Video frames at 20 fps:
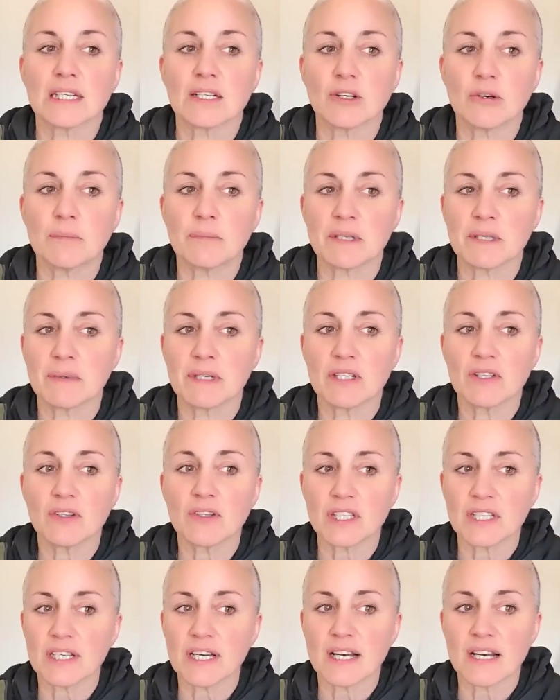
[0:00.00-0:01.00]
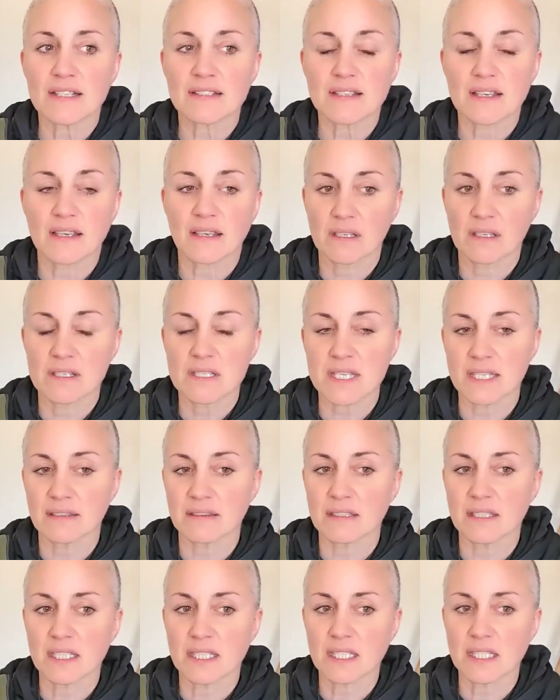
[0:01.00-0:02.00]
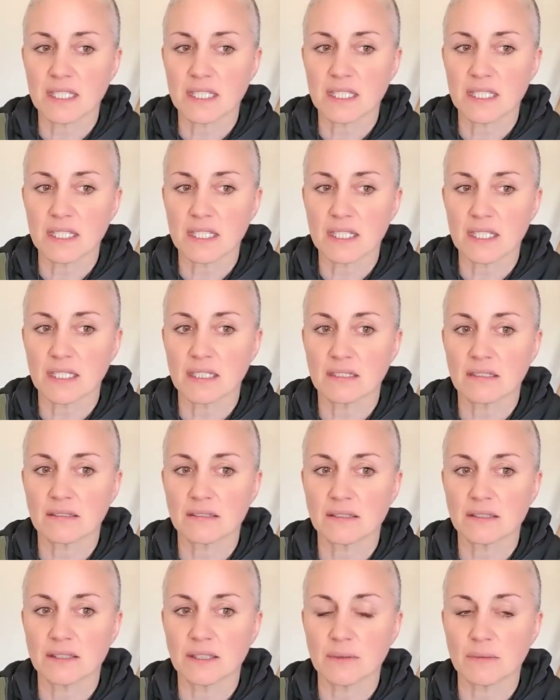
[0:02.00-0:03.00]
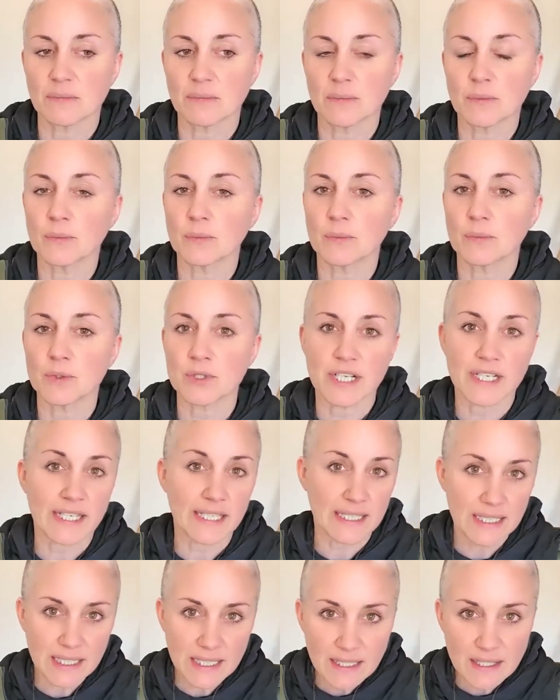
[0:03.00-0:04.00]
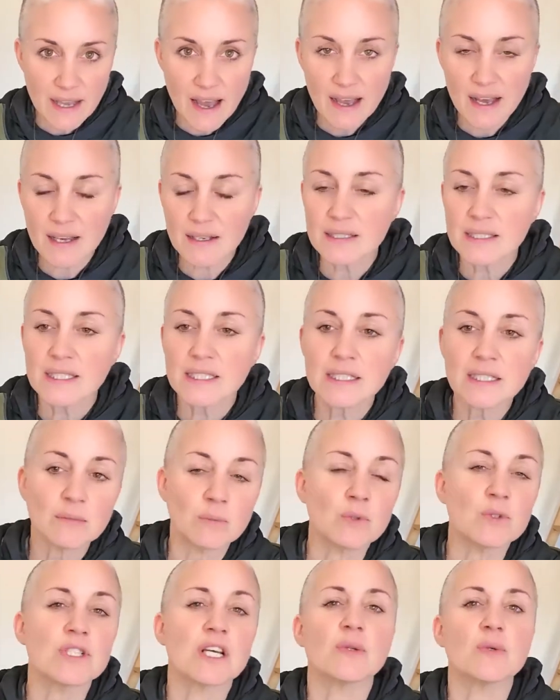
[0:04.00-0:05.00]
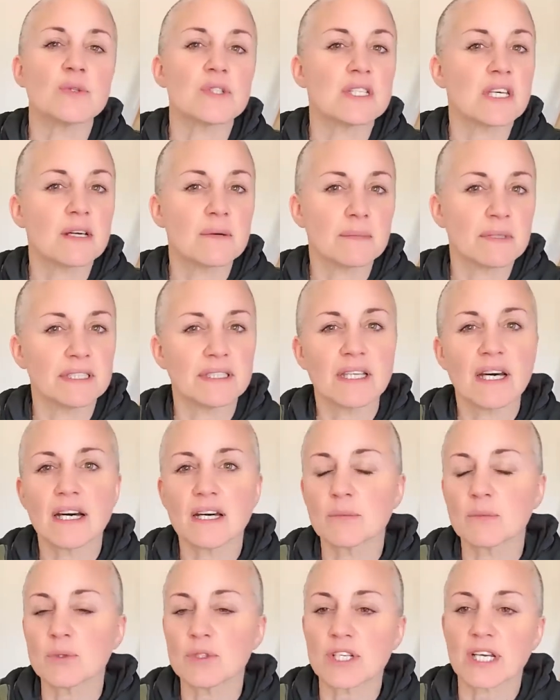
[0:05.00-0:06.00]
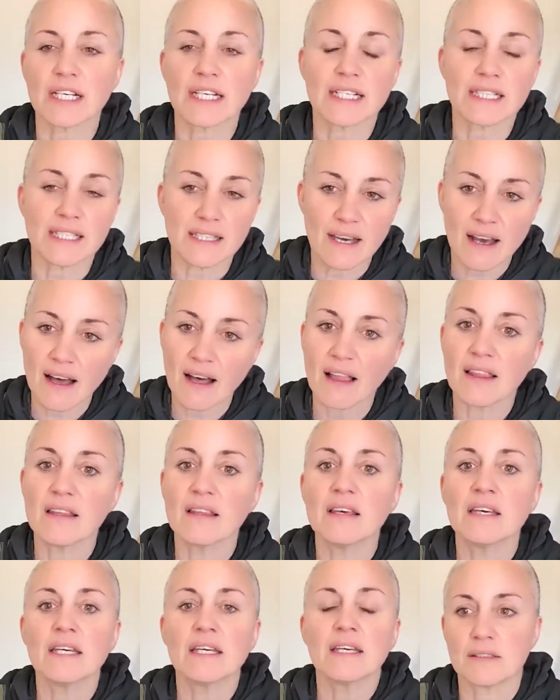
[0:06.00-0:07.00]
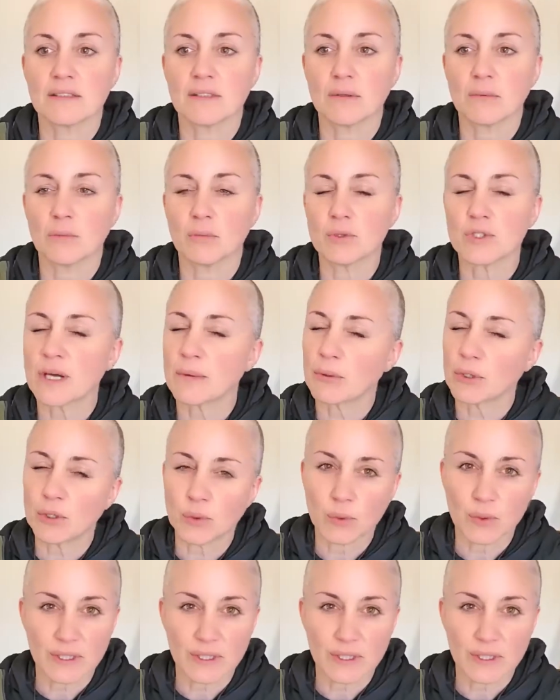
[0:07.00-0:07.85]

In the first few days, I felt a lot of energy, a lot of mental clarity, a lot of sharpness, and a lot of willpower.